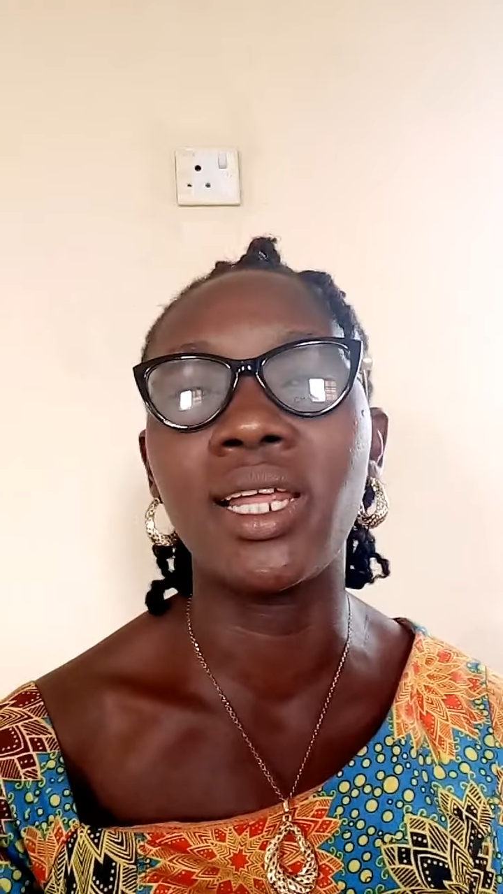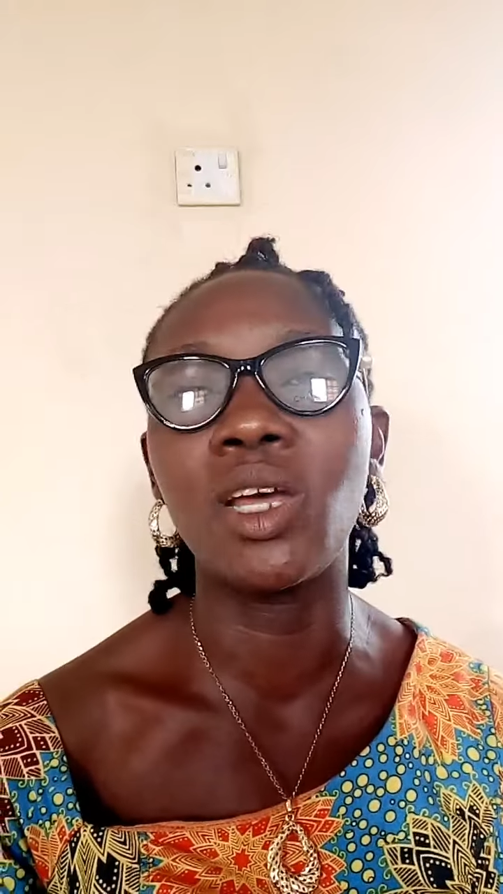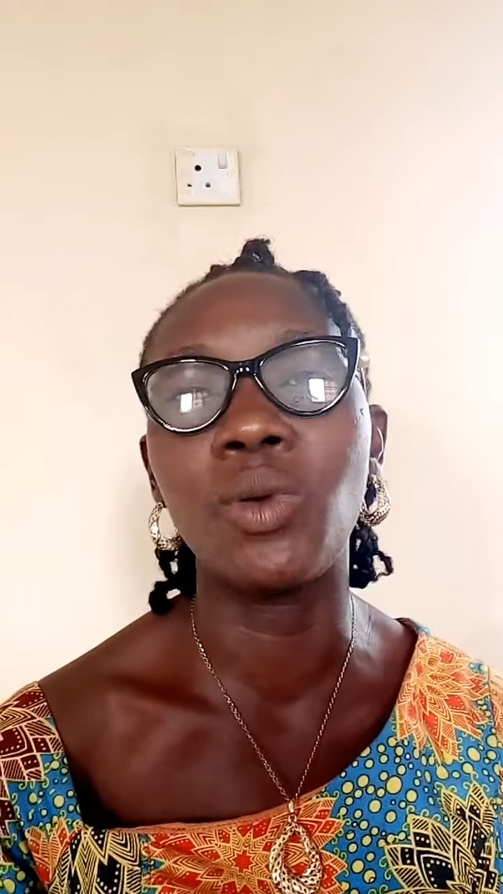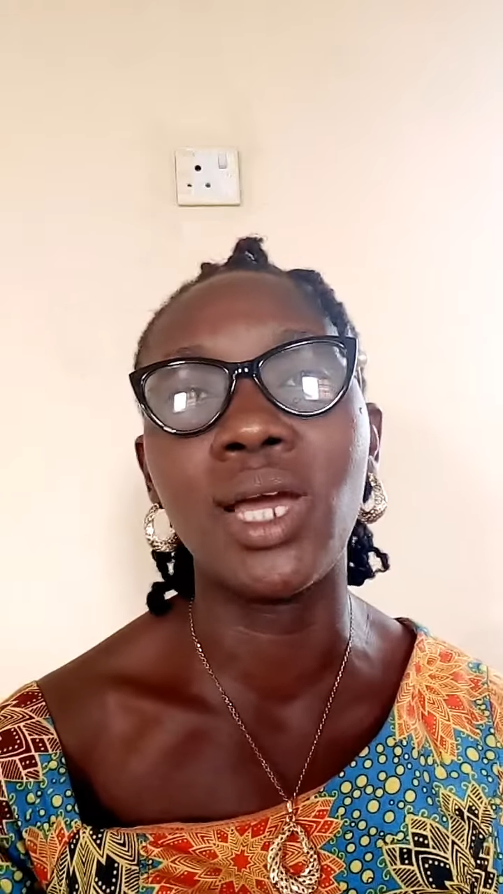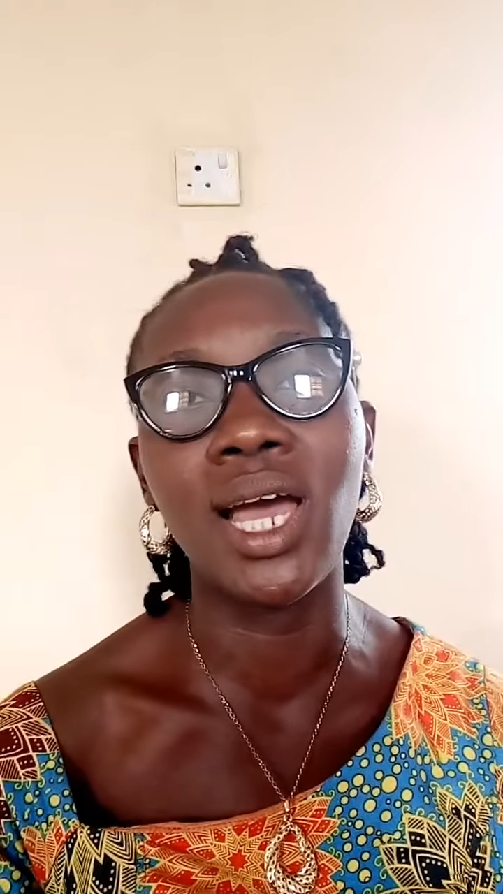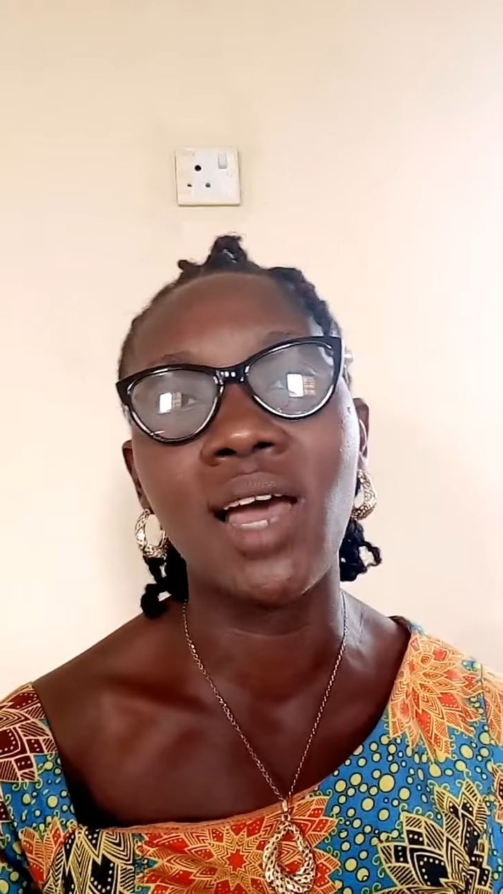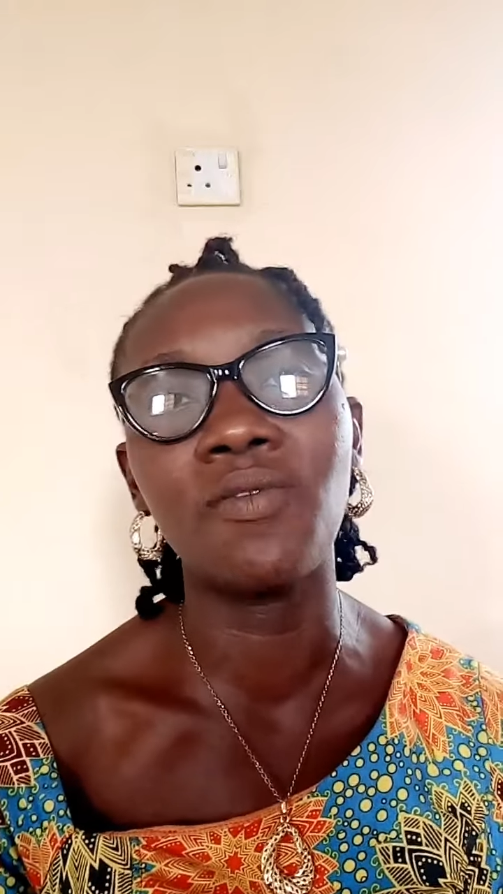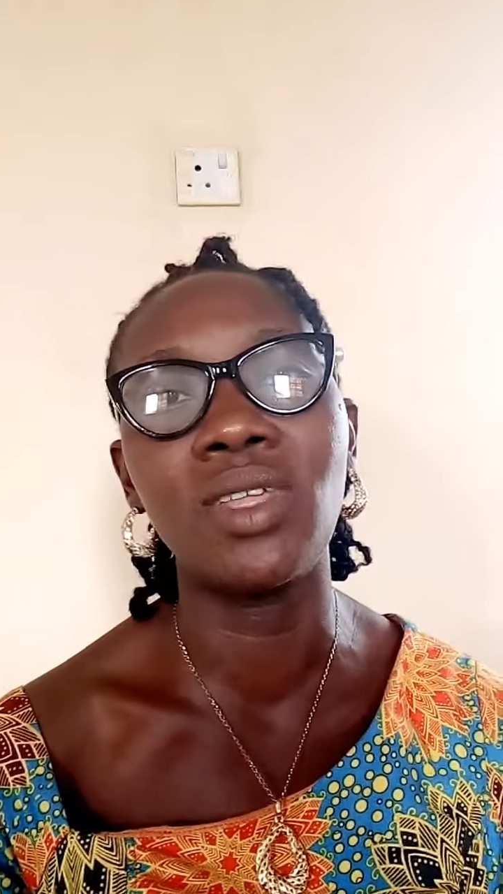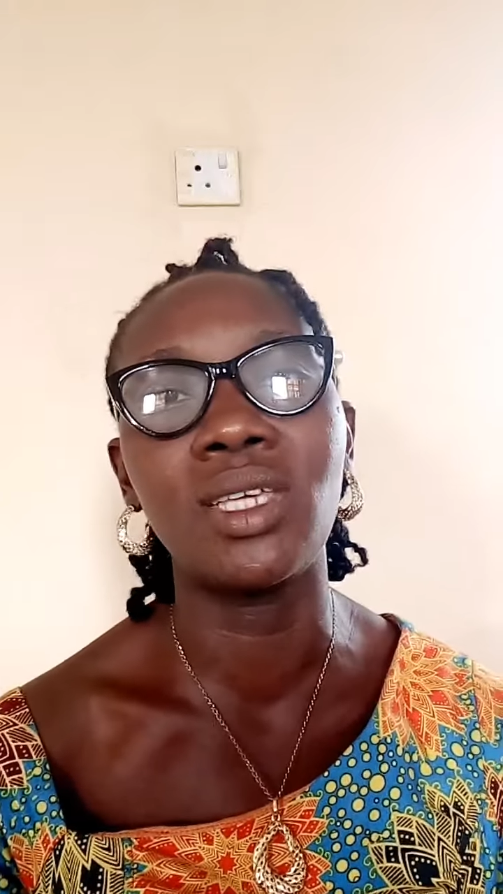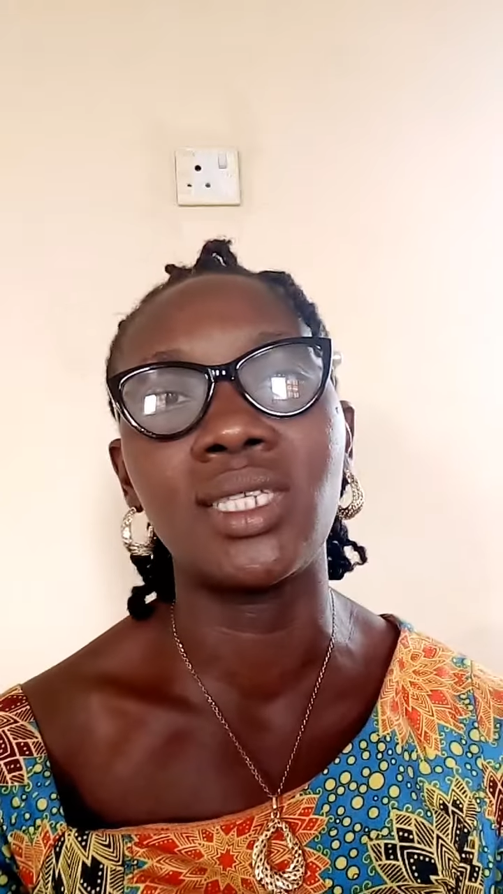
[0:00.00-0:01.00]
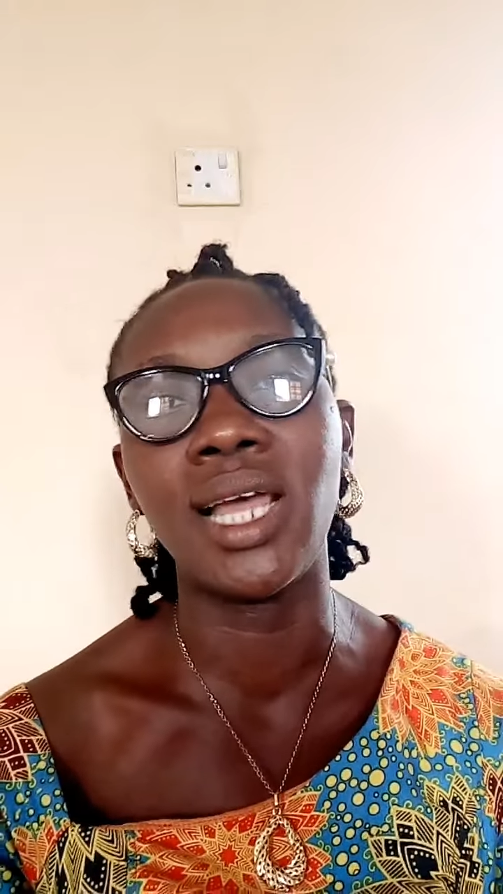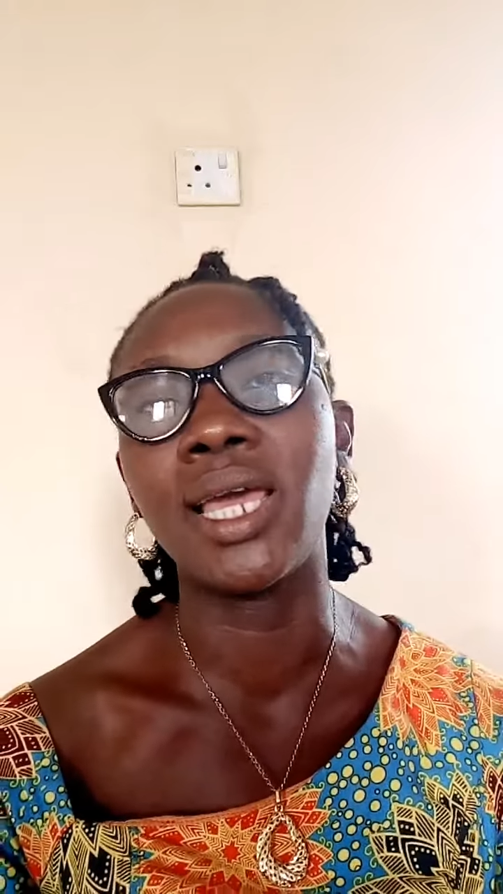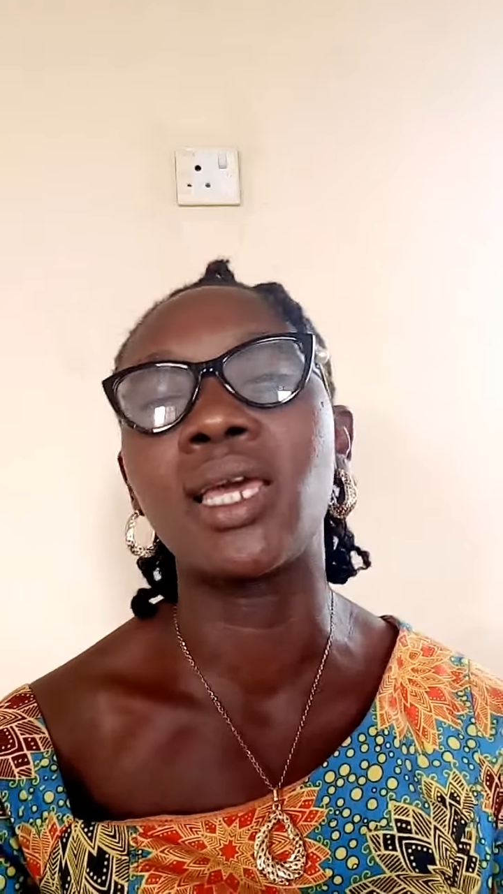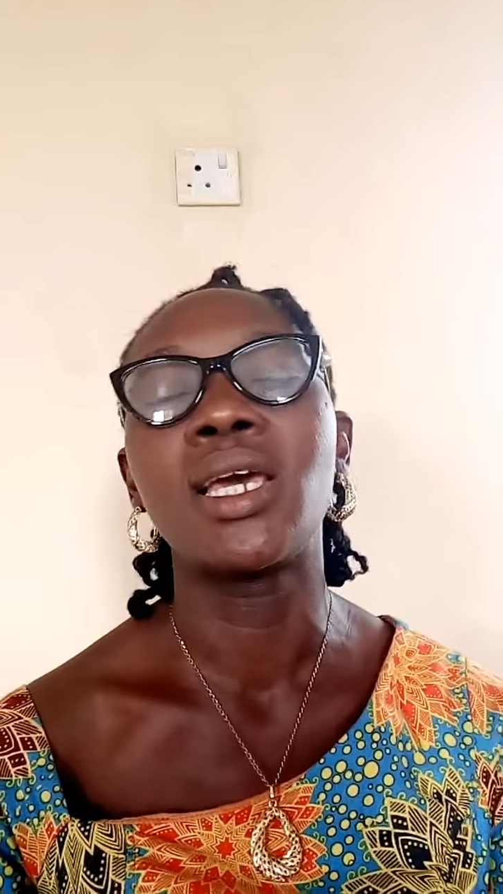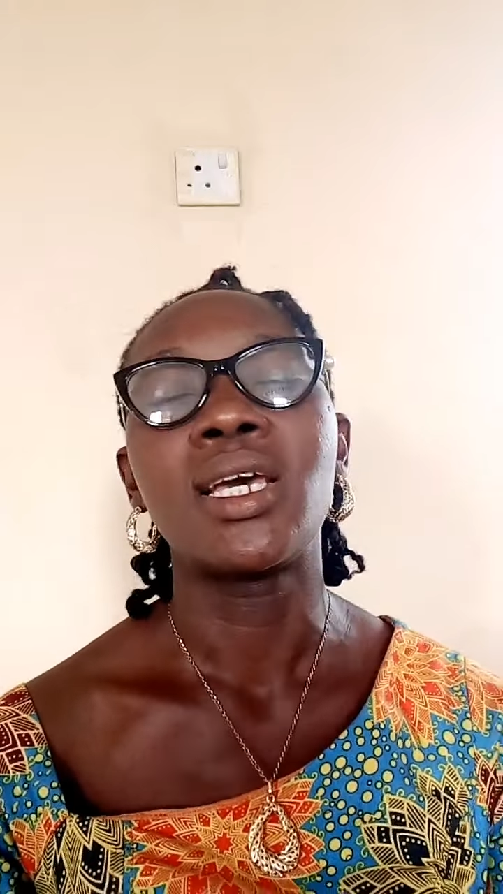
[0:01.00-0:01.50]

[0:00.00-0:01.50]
and then we can have things like